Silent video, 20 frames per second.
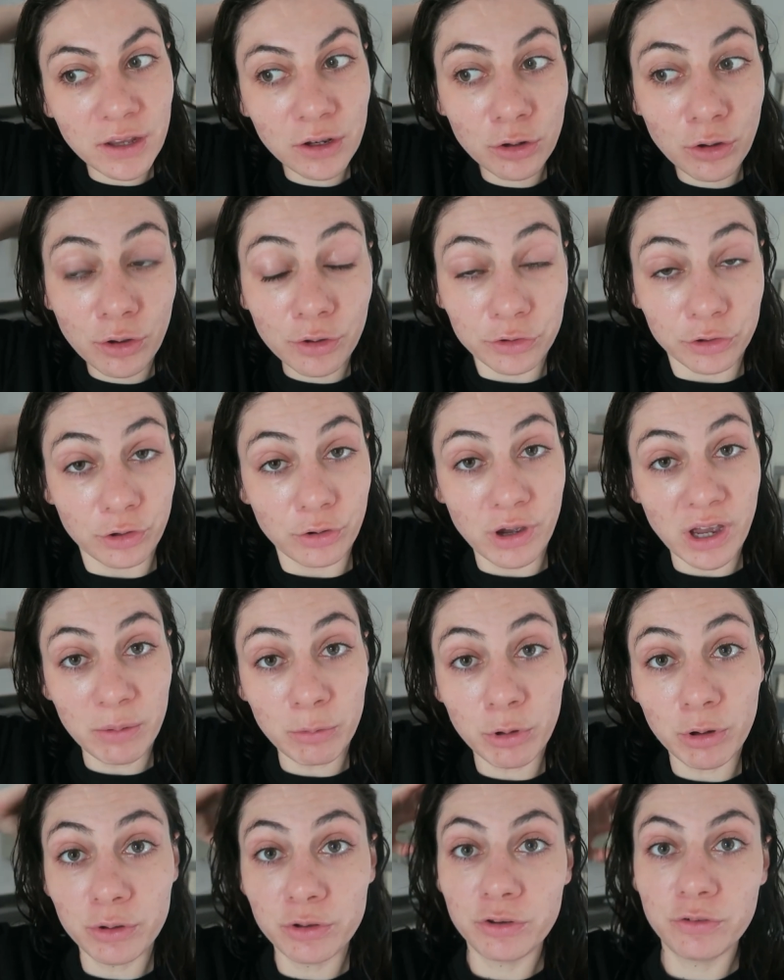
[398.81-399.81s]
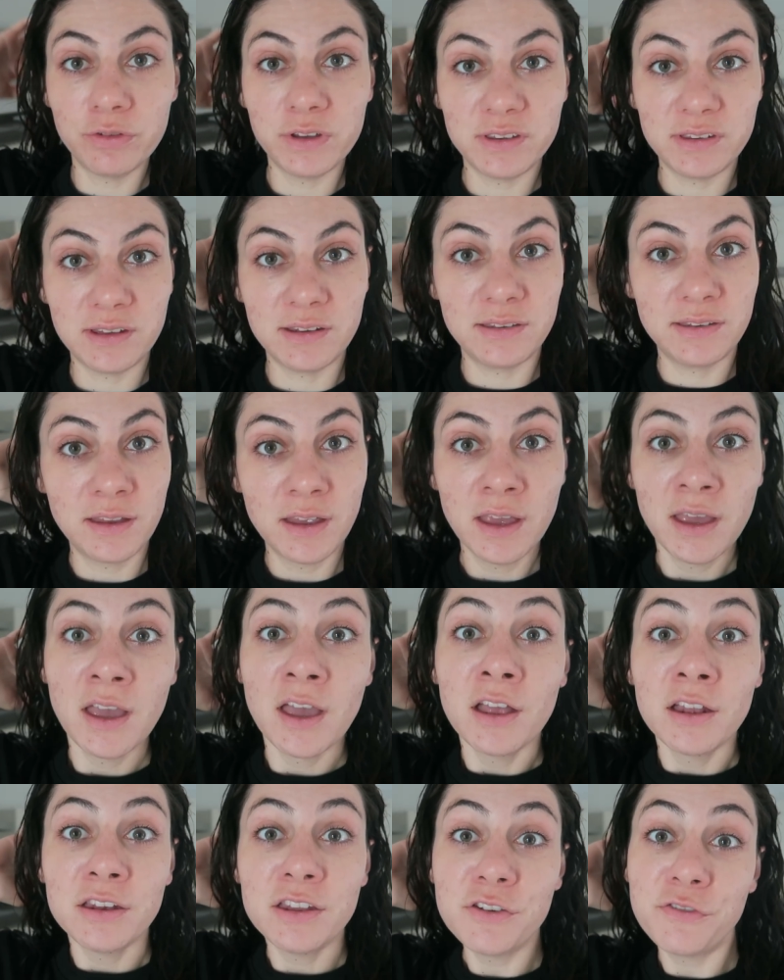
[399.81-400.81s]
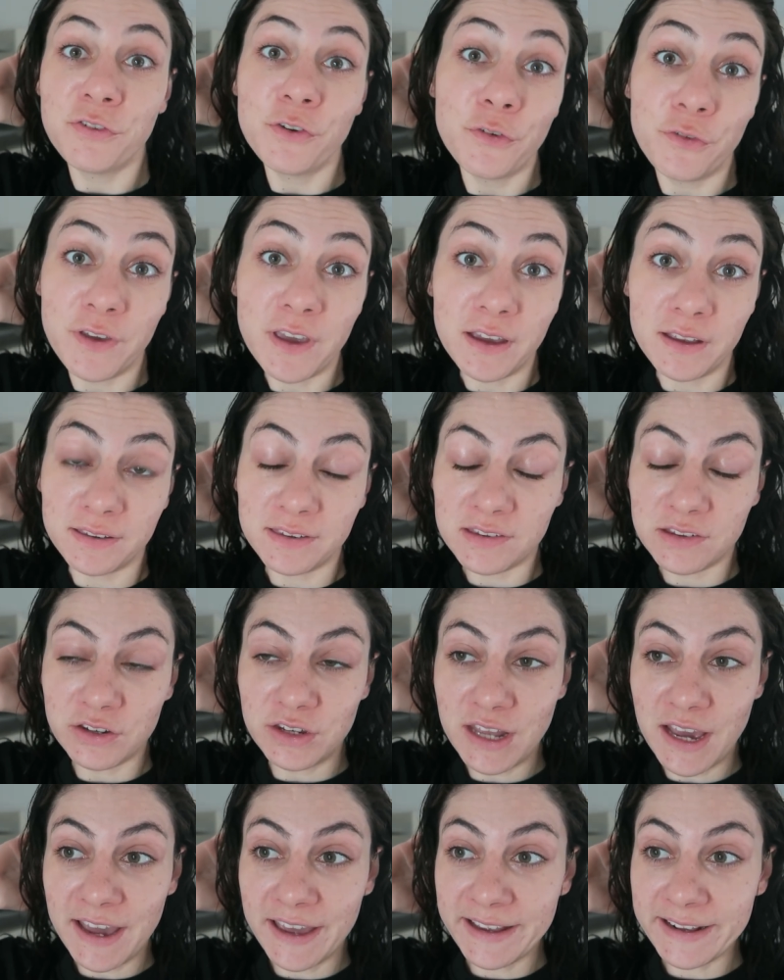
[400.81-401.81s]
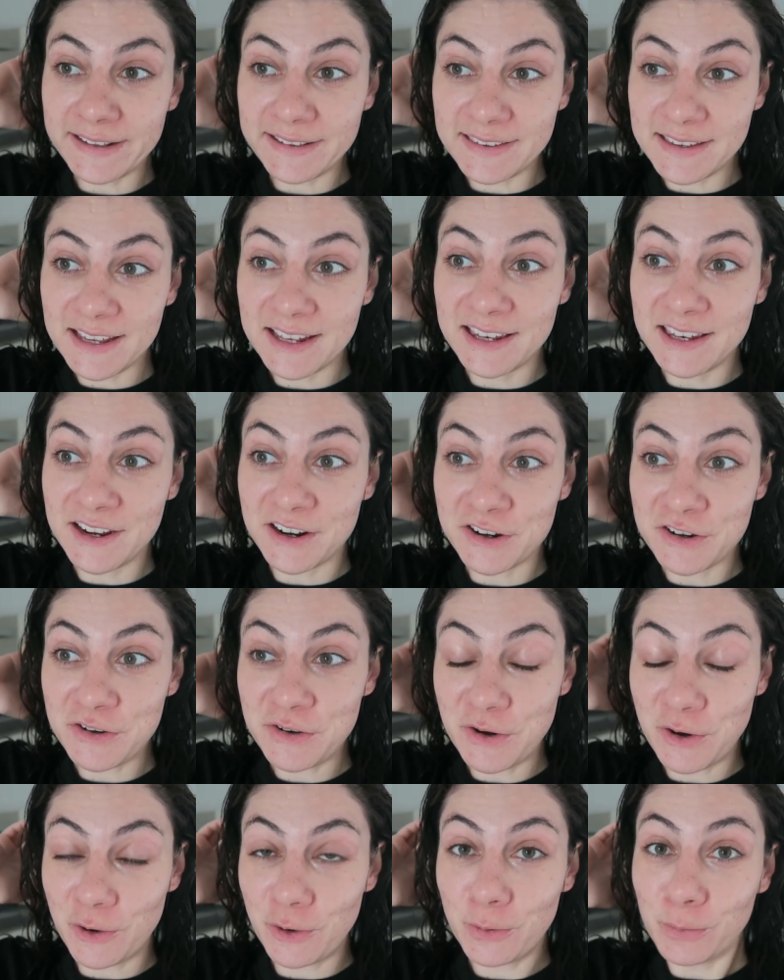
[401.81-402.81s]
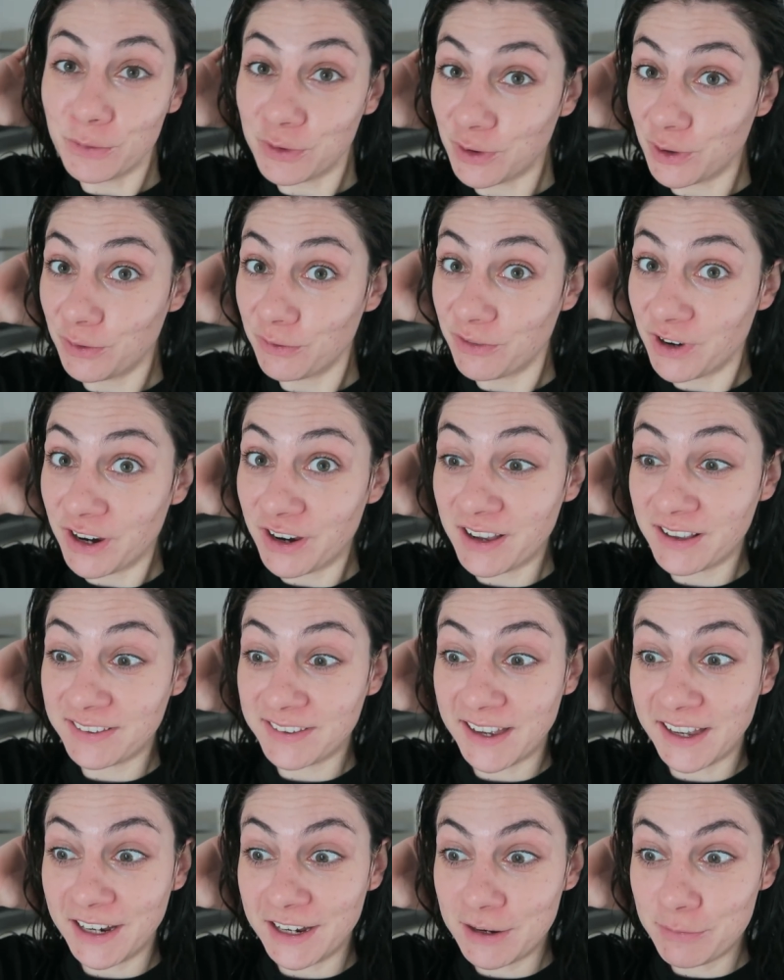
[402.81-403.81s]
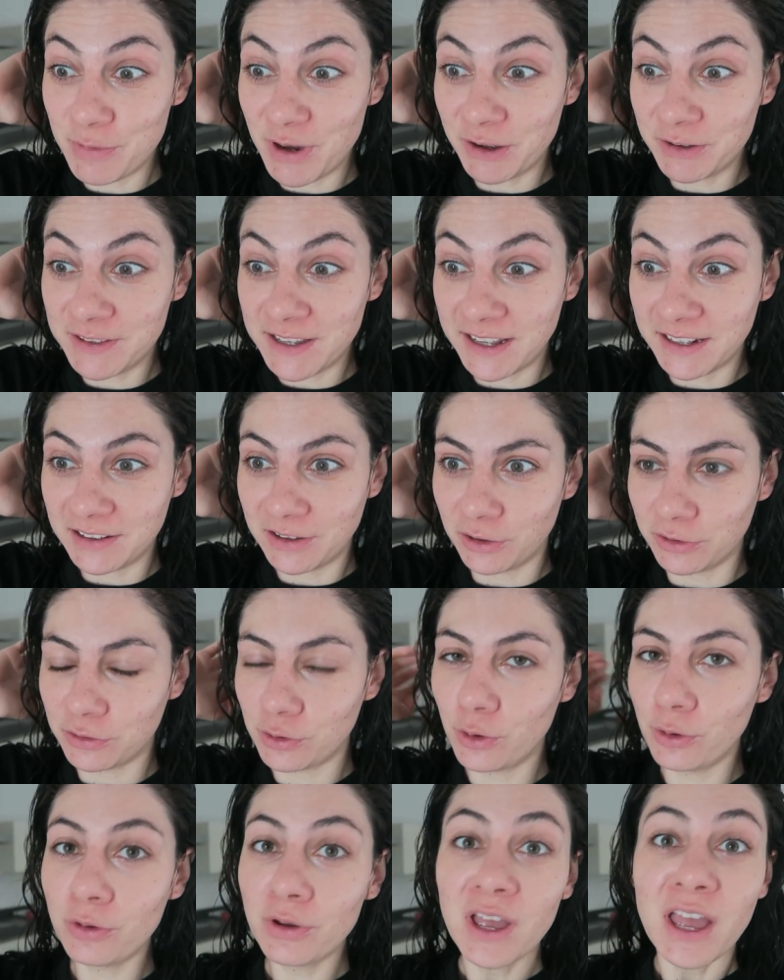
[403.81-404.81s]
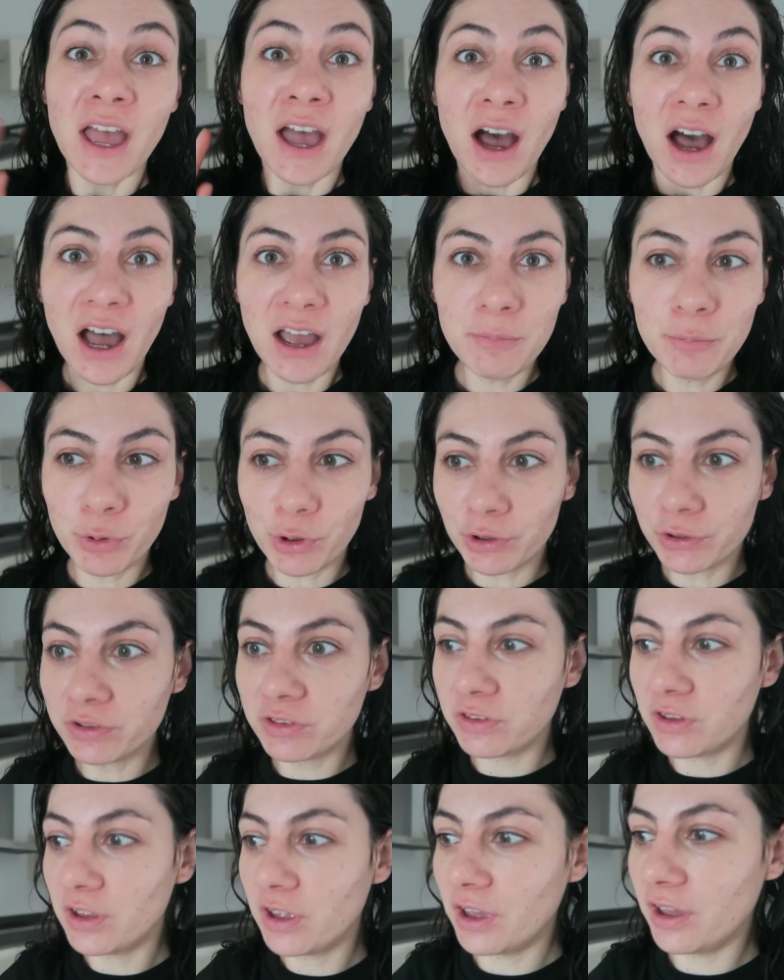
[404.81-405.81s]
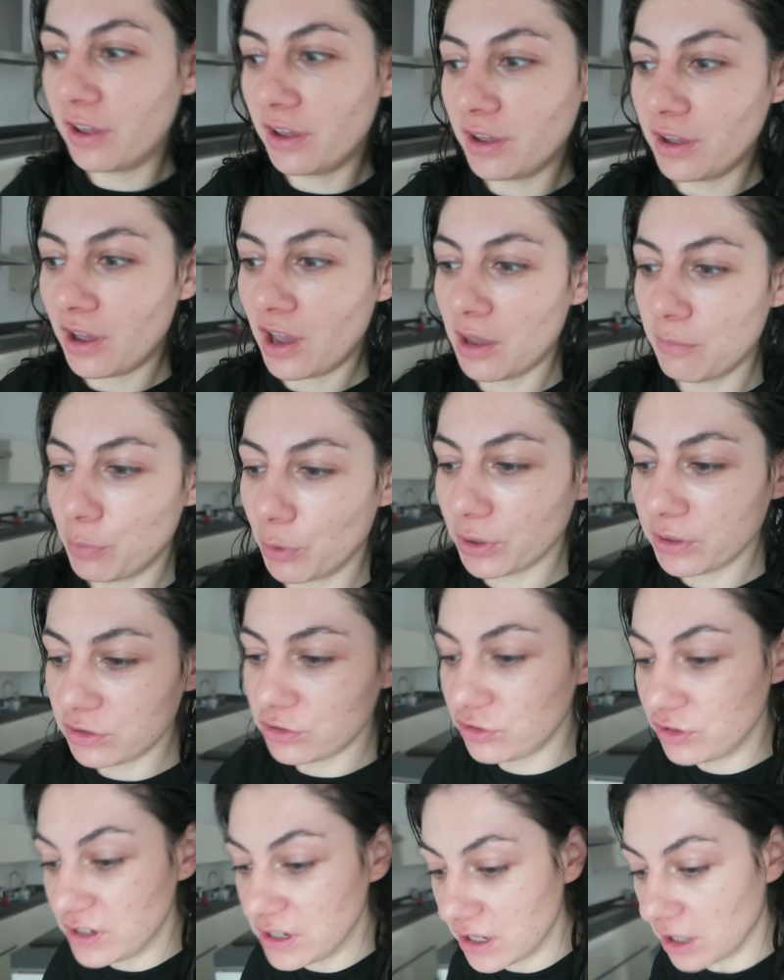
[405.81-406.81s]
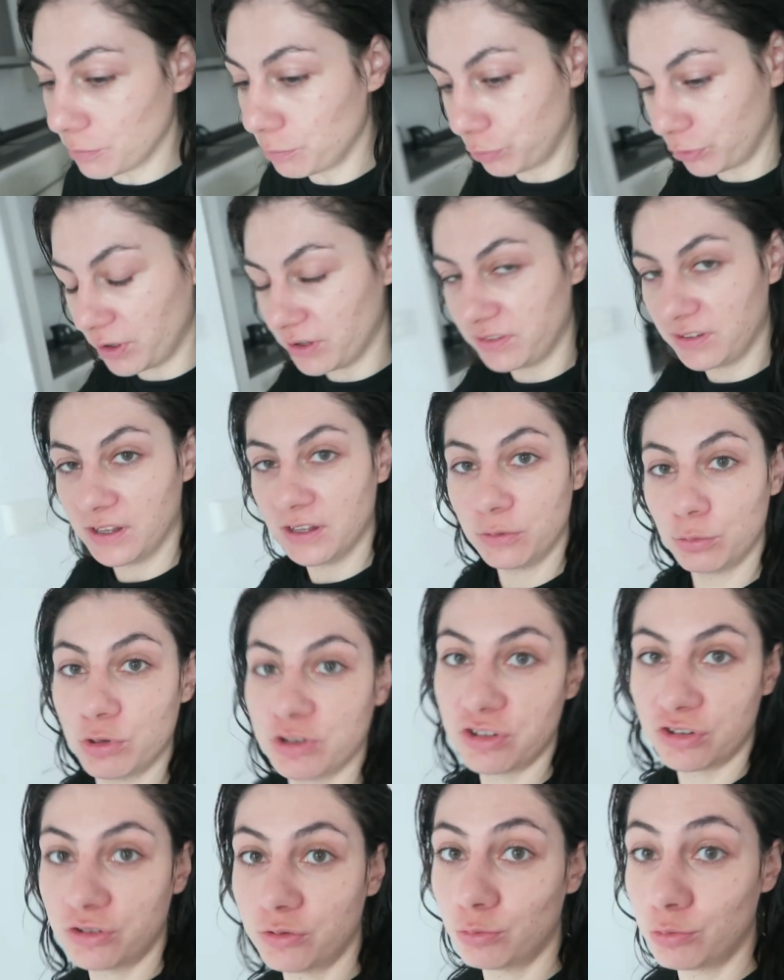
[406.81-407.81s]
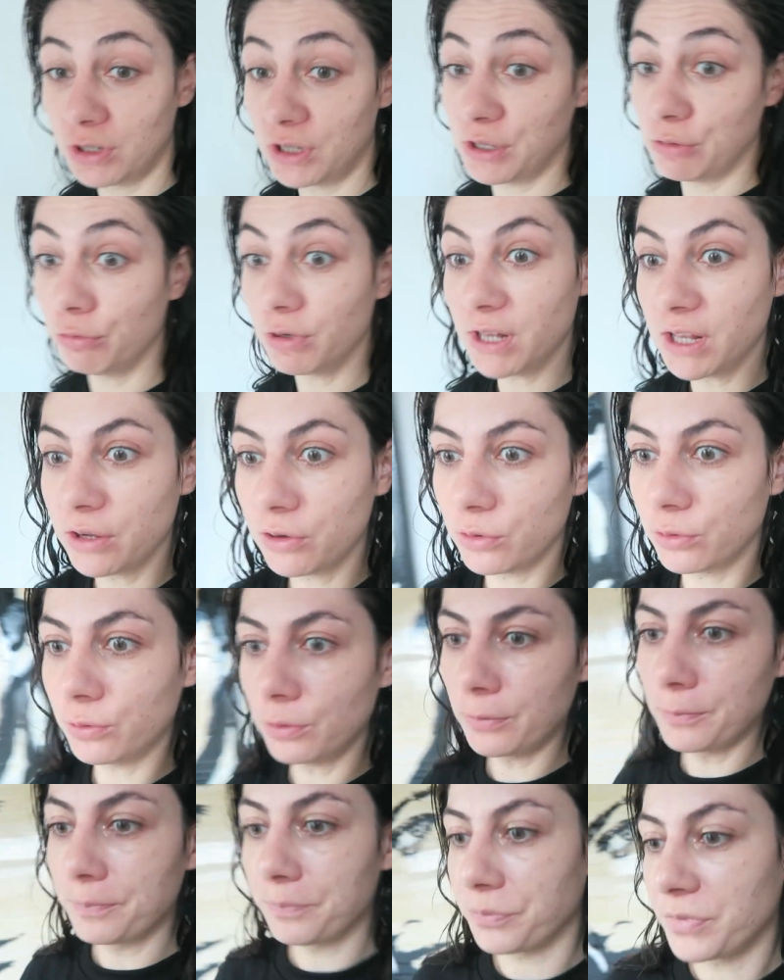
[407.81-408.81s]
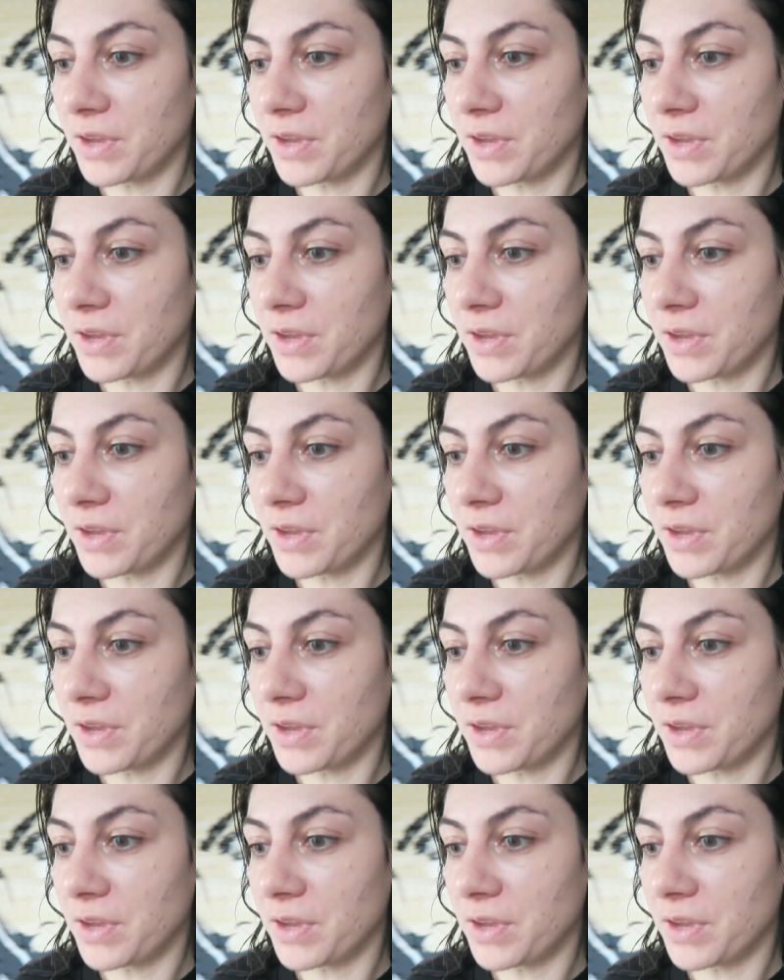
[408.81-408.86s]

And also I'm going to visit the Fufiers tonight in their new home. So I'm very excited about that. Also, I brought, uh, I bought G a present, which is really, really cool.